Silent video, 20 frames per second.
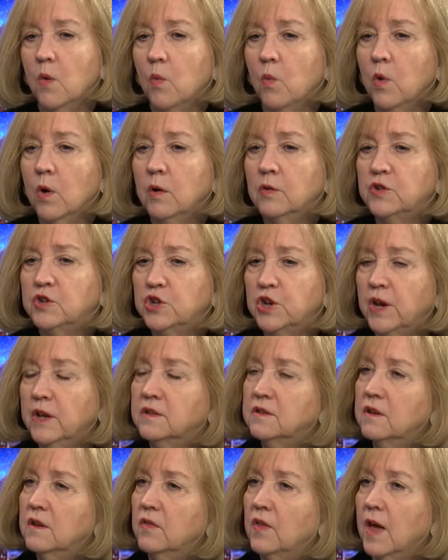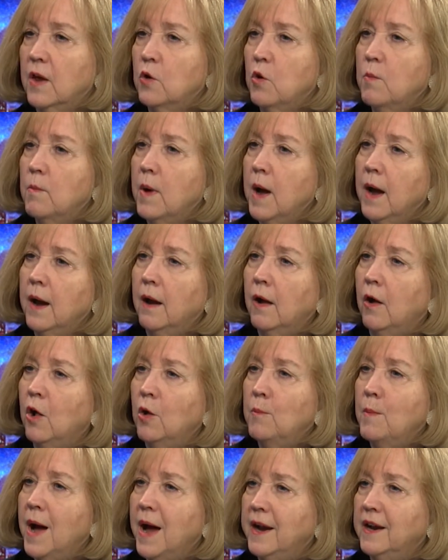We're chasing that
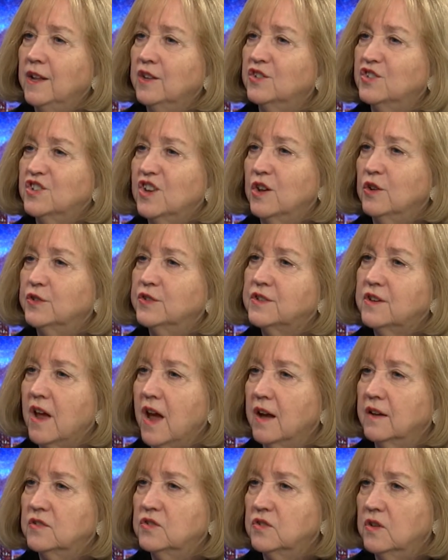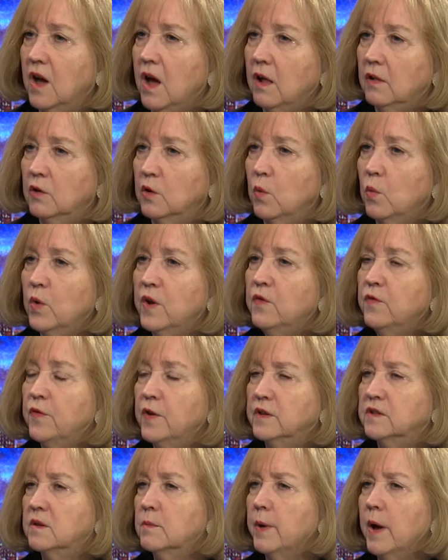almighty sales tax dollar. We
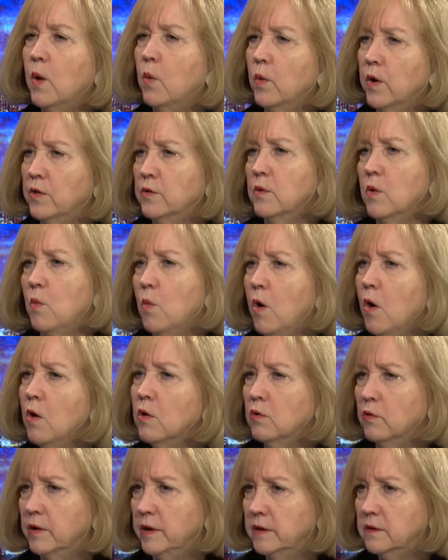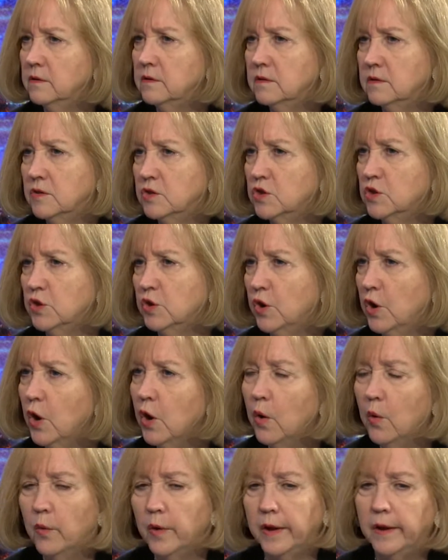fuss about whether a Walgreens should
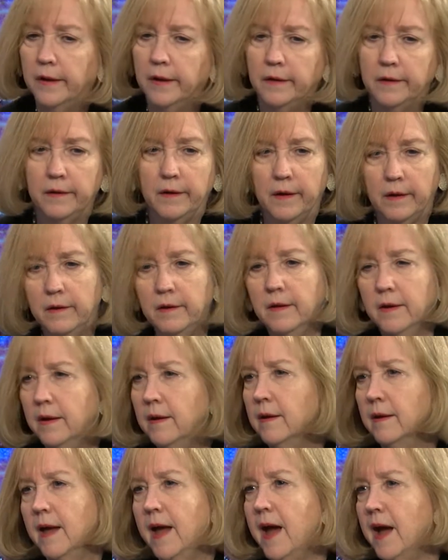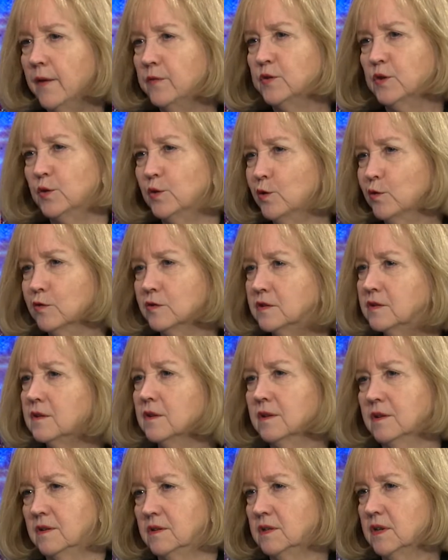go in uh, Afton or the
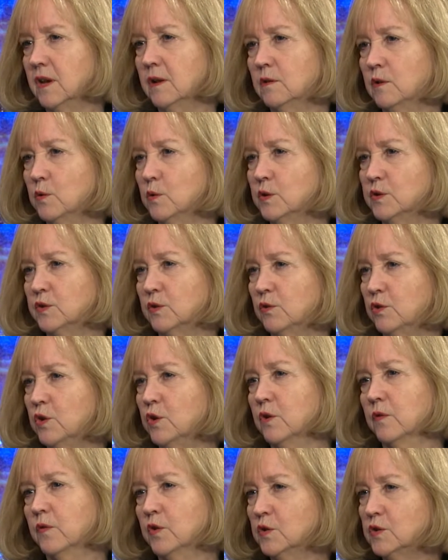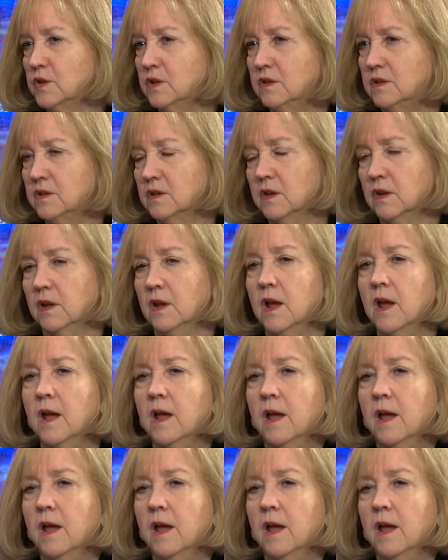city of St. Louis or University City.